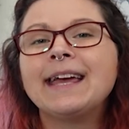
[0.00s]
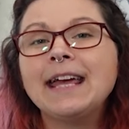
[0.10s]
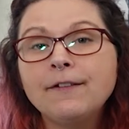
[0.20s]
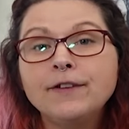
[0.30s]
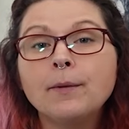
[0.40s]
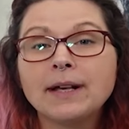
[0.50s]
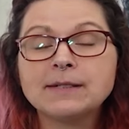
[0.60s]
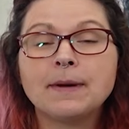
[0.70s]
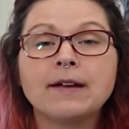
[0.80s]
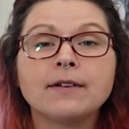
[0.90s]
If you
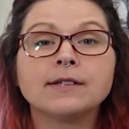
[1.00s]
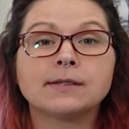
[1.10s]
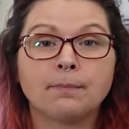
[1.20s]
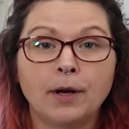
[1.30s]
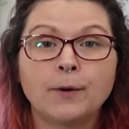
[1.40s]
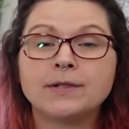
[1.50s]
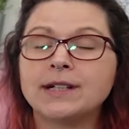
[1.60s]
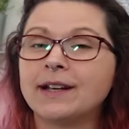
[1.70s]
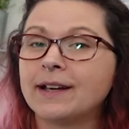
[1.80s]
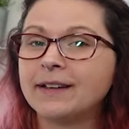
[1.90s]
experience
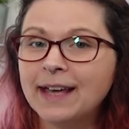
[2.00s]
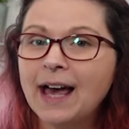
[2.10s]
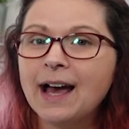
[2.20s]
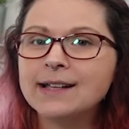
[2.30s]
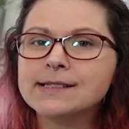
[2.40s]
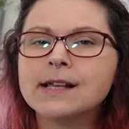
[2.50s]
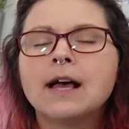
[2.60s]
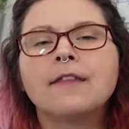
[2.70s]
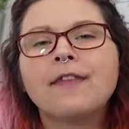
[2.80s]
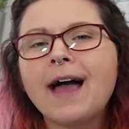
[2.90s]
bloating and gas,
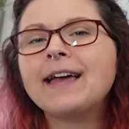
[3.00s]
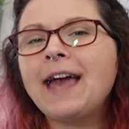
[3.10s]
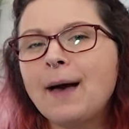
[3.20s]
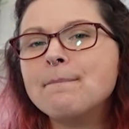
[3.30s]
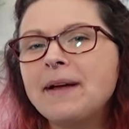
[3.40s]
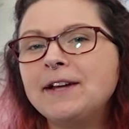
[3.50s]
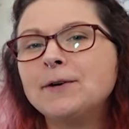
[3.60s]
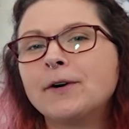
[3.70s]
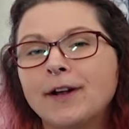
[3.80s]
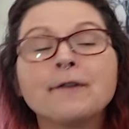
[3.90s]
that can make
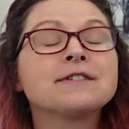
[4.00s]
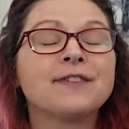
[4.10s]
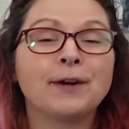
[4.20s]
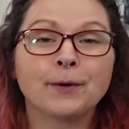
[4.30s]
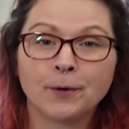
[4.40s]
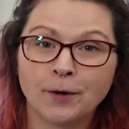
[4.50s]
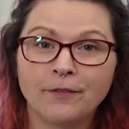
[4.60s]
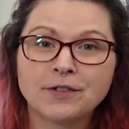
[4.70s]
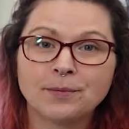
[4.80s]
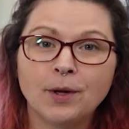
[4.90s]
your clothes feel
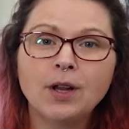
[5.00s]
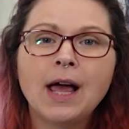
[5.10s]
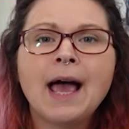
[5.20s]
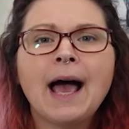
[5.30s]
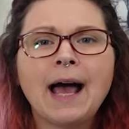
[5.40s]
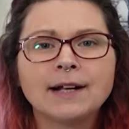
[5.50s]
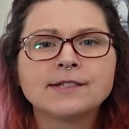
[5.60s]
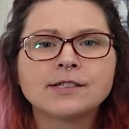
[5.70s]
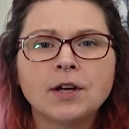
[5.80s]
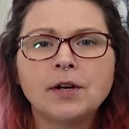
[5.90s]
uncomfortable and
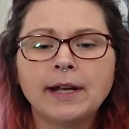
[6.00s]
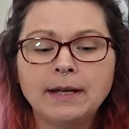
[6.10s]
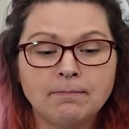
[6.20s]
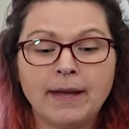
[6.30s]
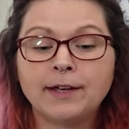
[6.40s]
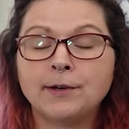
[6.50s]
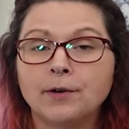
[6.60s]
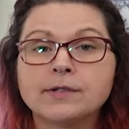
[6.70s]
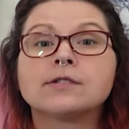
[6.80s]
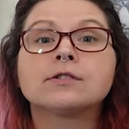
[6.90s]
certainly make
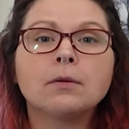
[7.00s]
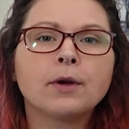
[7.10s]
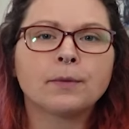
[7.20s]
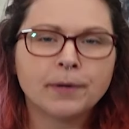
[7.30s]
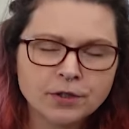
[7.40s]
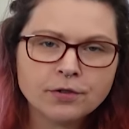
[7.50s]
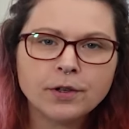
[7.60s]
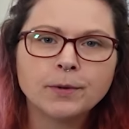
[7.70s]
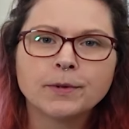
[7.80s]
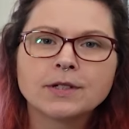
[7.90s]
your stomach
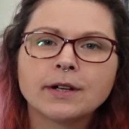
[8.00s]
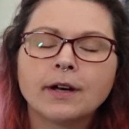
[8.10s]
protrude.